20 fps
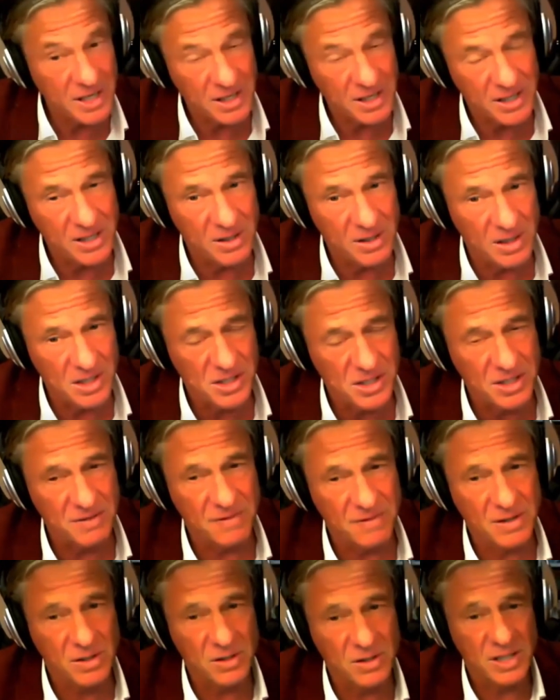a coalition of
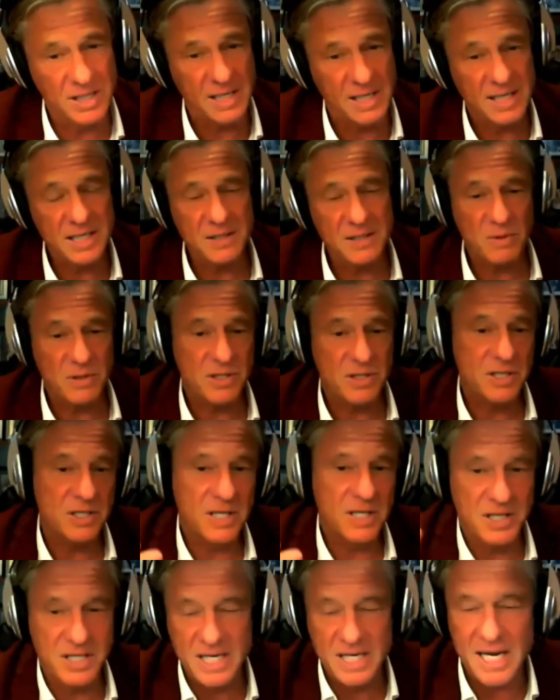the good guys, which is
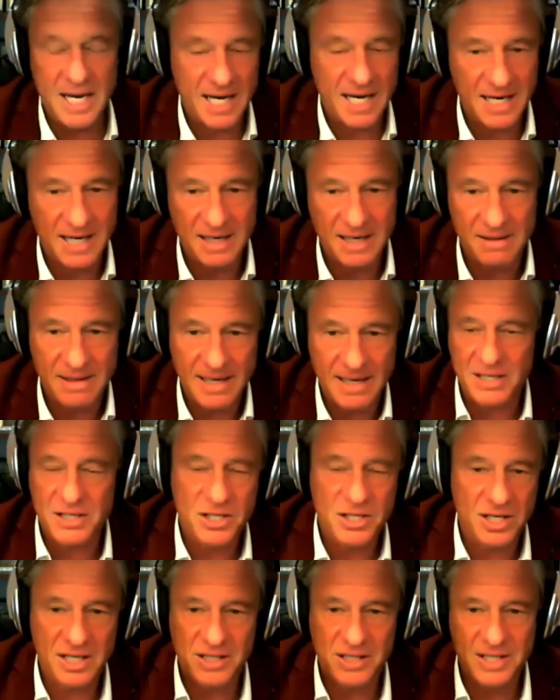the DA,
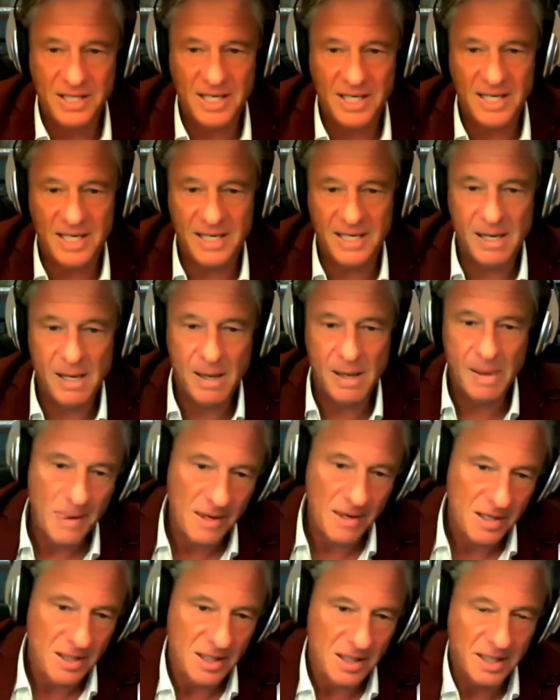Action SA,
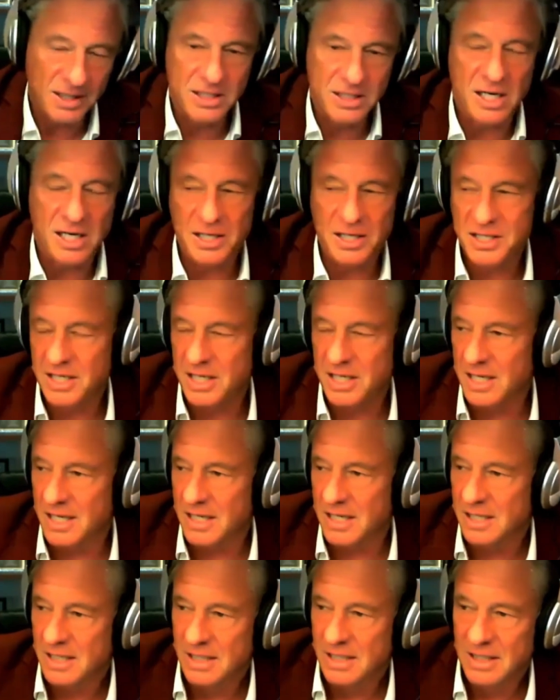
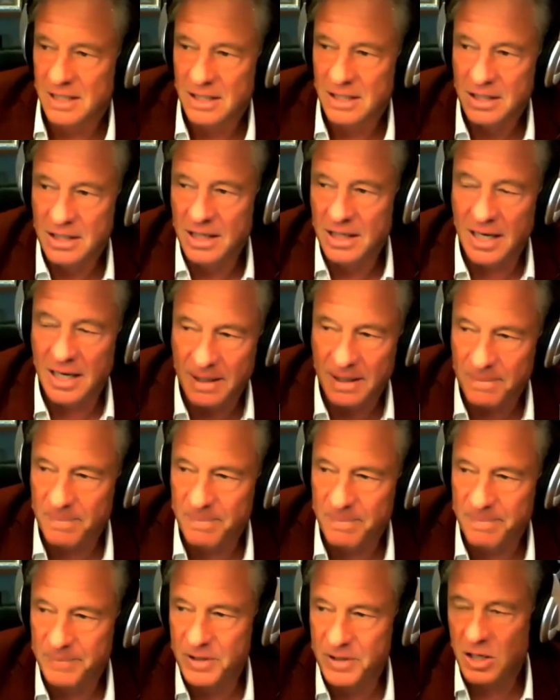Inkatha, uh,
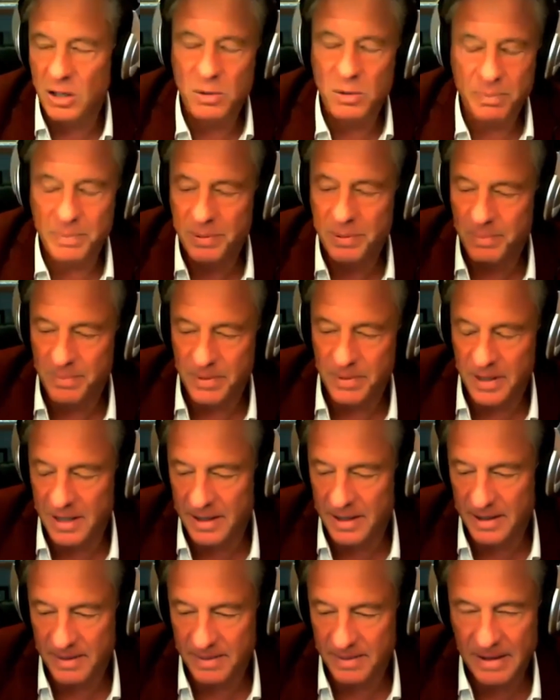COPE, uh,
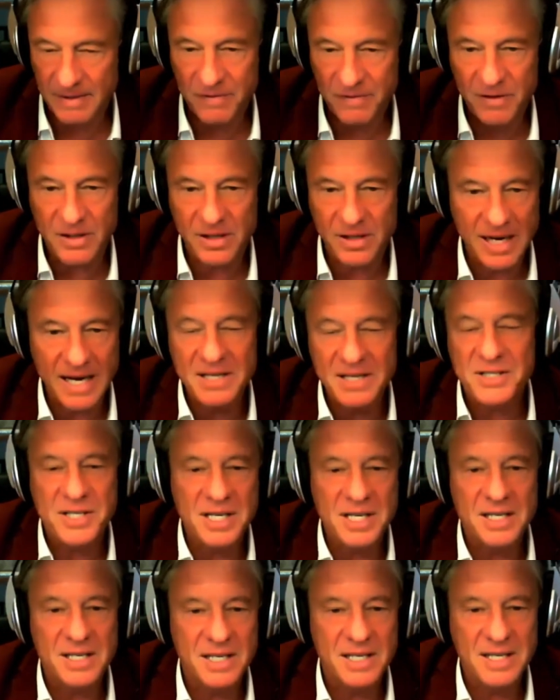
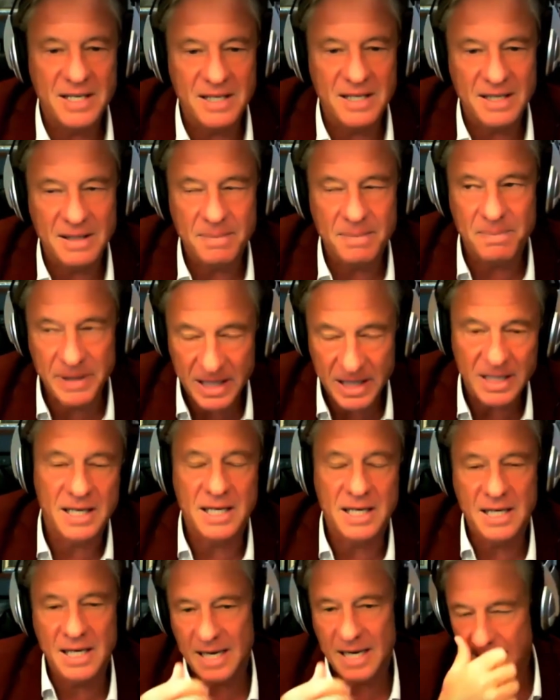
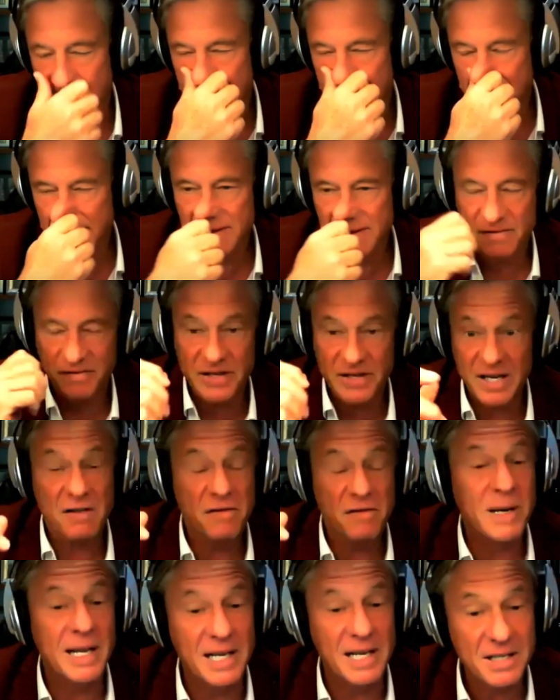ACDP, and
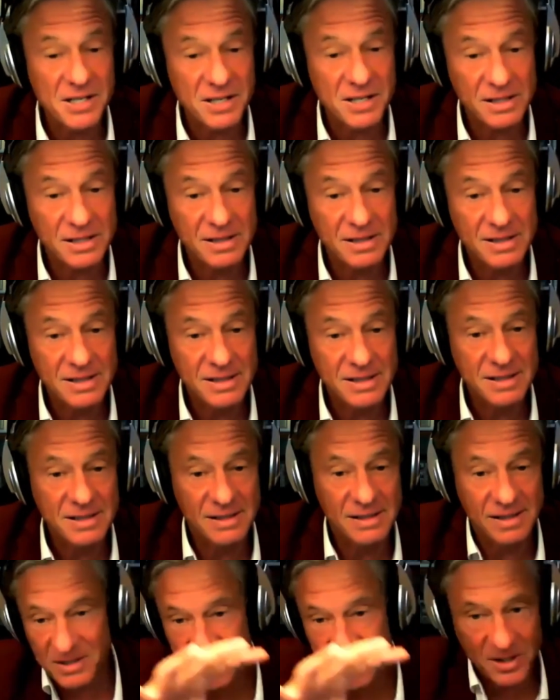VF Plus,
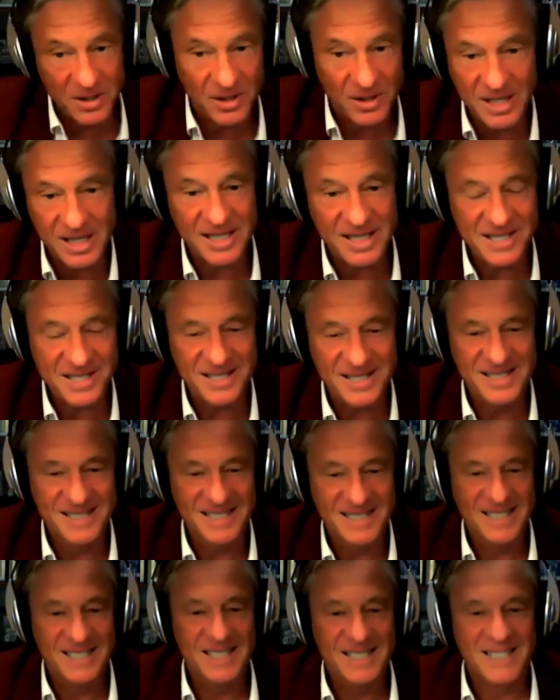mm. those are the good guys.
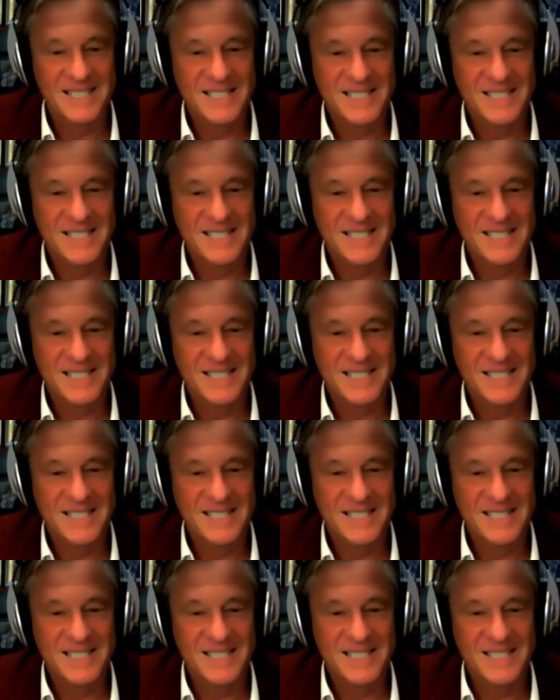Right.